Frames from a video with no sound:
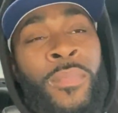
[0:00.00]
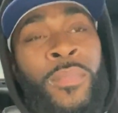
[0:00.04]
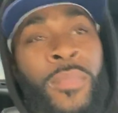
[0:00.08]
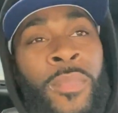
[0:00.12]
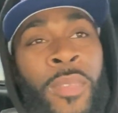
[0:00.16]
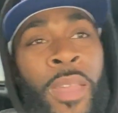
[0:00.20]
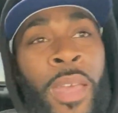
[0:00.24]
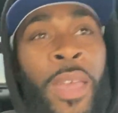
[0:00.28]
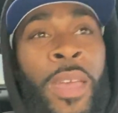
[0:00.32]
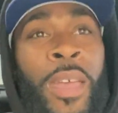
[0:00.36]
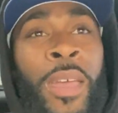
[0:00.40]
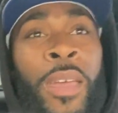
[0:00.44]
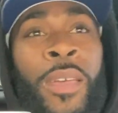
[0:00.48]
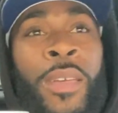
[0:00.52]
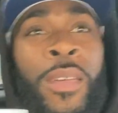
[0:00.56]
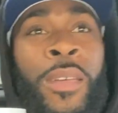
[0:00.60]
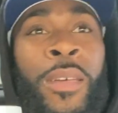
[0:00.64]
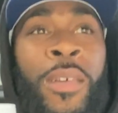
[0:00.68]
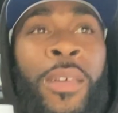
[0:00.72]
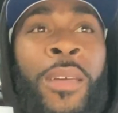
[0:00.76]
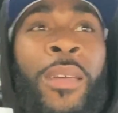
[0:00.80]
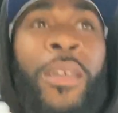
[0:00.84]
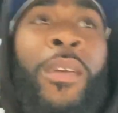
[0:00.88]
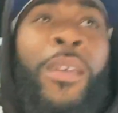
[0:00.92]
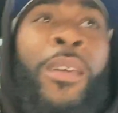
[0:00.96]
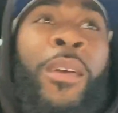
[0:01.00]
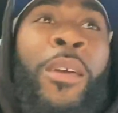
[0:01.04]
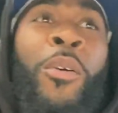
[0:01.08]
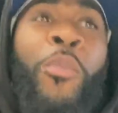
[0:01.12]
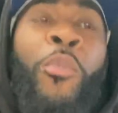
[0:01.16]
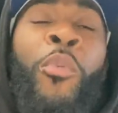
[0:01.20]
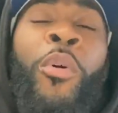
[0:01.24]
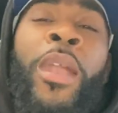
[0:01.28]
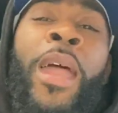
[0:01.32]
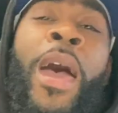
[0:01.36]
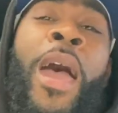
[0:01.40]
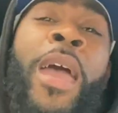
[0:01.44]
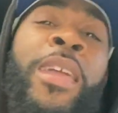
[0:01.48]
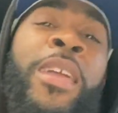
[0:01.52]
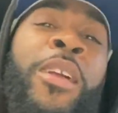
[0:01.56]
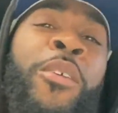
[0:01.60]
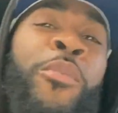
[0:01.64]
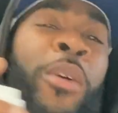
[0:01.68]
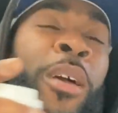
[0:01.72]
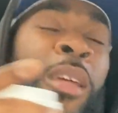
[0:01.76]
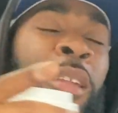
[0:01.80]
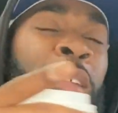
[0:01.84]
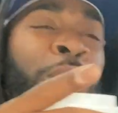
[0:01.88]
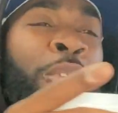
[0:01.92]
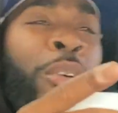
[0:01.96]
and when I get
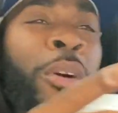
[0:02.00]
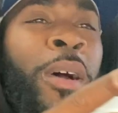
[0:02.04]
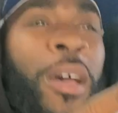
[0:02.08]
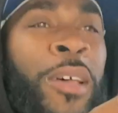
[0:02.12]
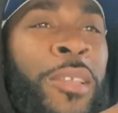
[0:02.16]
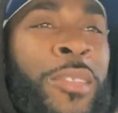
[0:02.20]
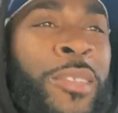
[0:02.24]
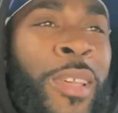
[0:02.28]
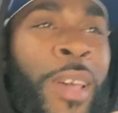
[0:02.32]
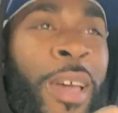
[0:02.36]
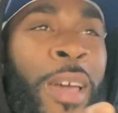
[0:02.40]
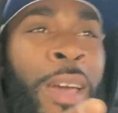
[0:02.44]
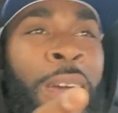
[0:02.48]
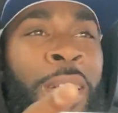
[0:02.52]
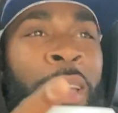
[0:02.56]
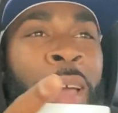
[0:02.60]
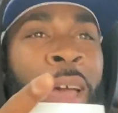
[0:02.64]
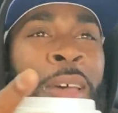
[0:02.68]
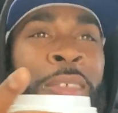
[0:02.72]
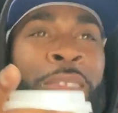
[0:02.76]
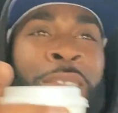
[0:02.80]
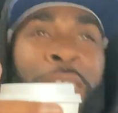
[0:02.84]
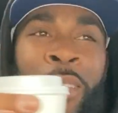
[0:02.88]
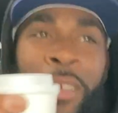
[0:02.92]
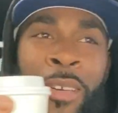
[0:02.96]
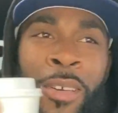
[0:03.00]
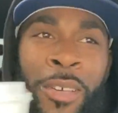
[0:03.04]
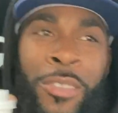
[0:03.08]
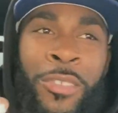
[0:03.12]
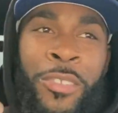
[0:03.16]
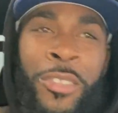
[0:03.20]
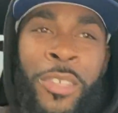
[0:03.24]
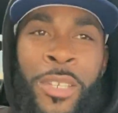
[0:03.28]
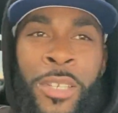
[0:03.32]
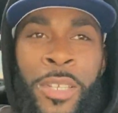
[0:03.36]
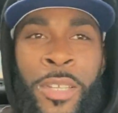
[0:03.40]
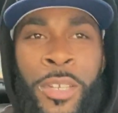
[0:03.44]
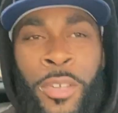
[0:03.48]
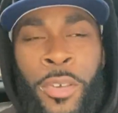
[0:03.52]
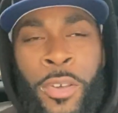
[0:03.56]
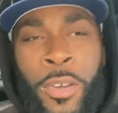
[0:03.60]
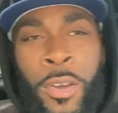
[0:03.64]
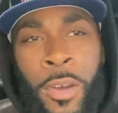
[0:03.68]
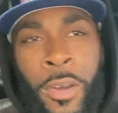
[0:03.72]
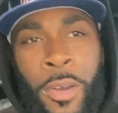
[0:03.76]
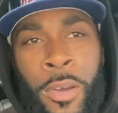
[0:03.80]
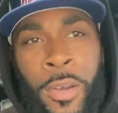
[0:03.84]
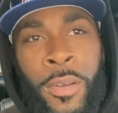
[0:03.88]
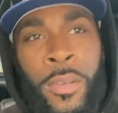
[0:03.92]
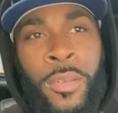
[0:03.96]
ready to go outside, I see her sitting in the
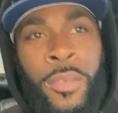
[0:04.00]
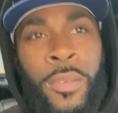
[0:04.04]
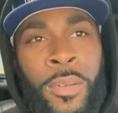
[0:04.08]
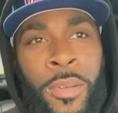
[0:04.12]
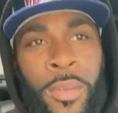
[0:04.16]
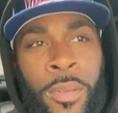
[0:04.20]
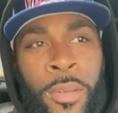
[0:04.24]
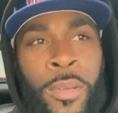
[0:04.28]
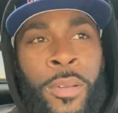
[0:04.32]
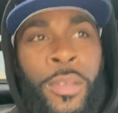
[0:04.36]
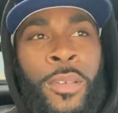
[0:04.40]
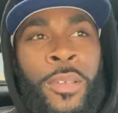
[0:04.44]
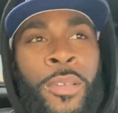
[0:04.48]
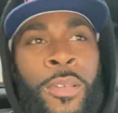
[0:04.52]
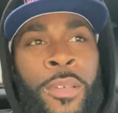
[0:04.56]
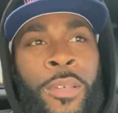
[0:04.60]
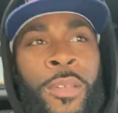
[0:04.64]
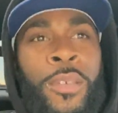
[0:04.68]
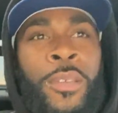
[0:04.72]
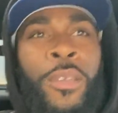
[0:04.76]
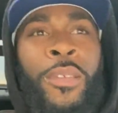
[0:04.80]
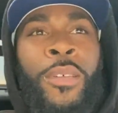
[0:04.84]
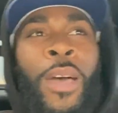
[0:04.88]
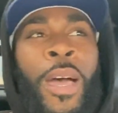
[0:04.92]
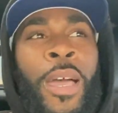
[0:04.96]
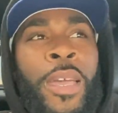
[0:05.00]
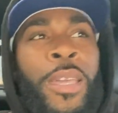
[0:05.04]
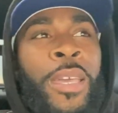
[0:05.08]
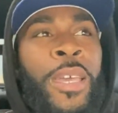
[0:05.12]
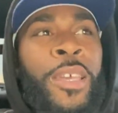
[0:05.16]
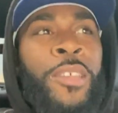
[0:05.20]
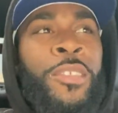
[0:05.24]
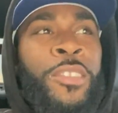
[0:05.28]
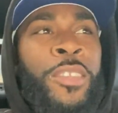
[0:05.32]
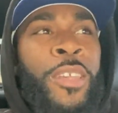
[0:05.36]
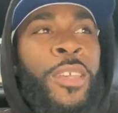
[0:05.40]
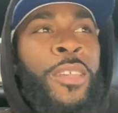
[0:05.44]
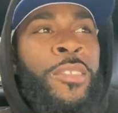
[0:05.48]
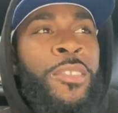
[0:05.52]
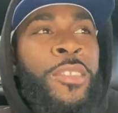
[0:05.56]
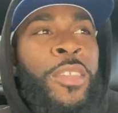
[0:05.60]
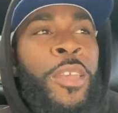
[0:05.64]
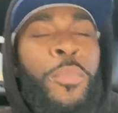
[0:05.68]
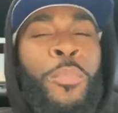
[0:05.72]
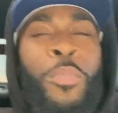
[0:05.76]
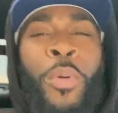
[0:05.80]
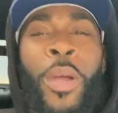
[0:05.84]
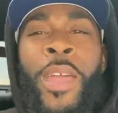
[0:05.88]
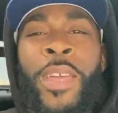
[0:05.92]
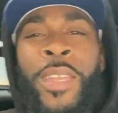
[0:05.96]
car. I guess she
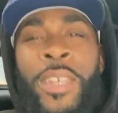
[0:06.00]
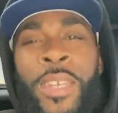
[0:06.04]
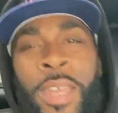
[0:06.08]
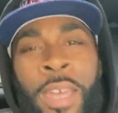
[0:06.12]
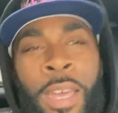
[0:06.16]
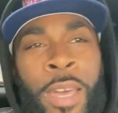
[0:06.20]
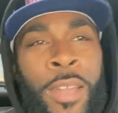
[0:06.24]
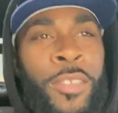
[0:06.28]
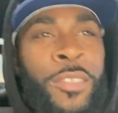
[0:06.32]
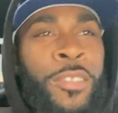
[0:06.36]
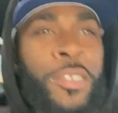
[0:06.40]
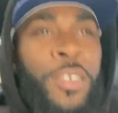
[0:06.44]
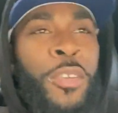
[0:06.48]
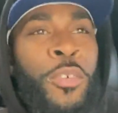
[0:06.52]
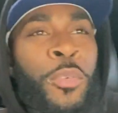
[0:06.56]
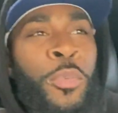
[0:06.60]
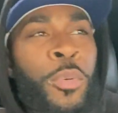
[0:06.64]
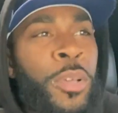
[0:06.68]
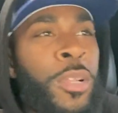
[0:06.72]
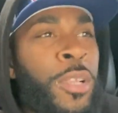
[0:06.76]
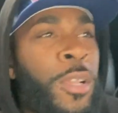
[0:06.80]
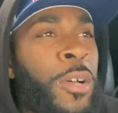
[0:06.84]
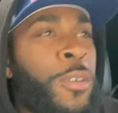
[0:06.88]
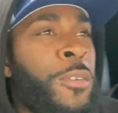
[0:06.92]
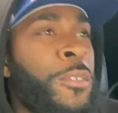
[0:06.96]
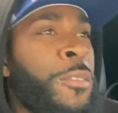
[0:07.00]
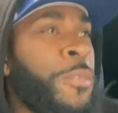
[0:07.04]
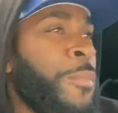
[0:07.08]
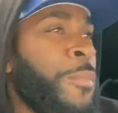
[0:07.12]
breaking down a cigarillo.